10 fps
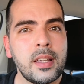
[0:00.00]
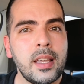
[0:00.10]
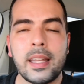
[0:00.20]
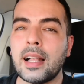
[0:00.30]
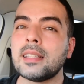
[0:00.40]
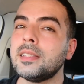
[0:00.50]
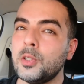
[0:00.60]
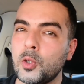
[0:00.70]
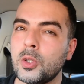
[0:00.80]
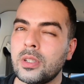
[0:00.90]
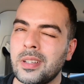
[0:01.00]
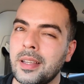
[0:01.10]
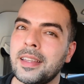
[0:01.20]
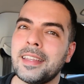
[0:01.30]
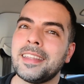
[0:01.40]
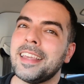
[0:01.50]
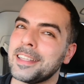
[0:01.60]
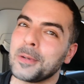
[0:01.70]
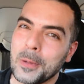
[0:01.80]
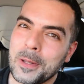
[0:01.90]
And I'll see you,
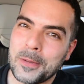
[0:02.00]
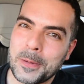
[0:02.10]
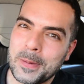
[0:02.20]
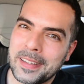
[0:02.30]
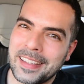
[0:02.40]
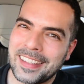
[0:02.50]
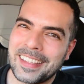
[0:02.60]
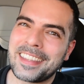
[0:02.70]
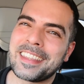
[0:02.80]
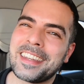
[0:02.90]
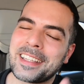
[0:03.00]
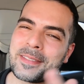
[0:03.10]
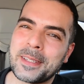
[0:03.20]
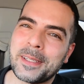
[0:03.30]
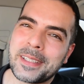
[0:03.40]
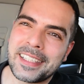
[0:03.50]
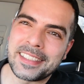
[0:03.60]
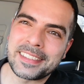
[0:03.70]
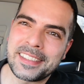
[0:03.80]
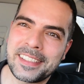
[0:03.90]
yes, all of you, in the next video,
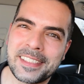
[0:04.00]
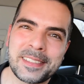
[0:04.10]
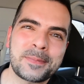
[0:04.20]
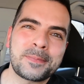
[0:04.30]
guys. Cheers.